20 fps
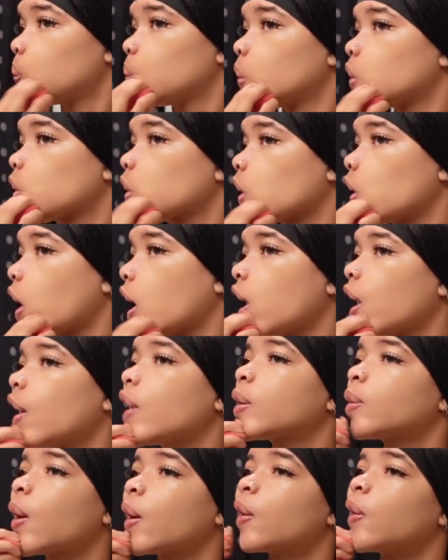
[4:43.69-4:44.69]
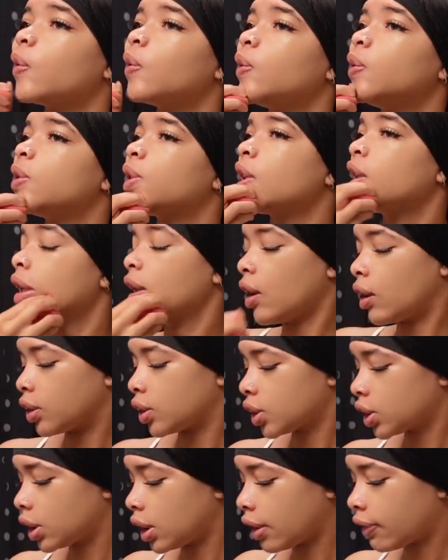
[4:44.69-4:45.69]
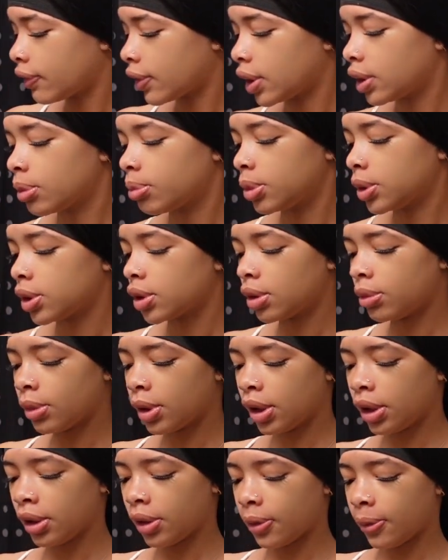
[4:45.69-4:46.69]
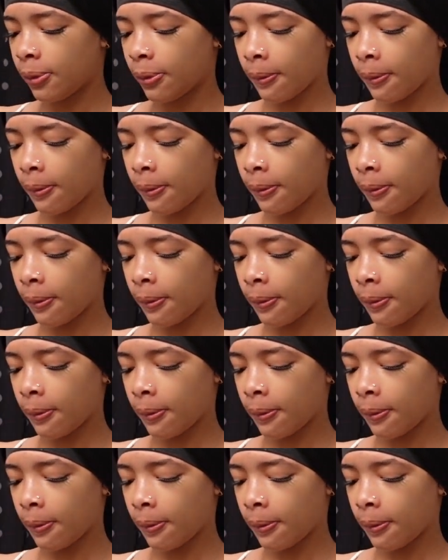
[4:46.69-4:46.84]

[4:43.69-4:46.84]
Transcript: So that's why I don't use it. Oh shit, I forgot to put something right here.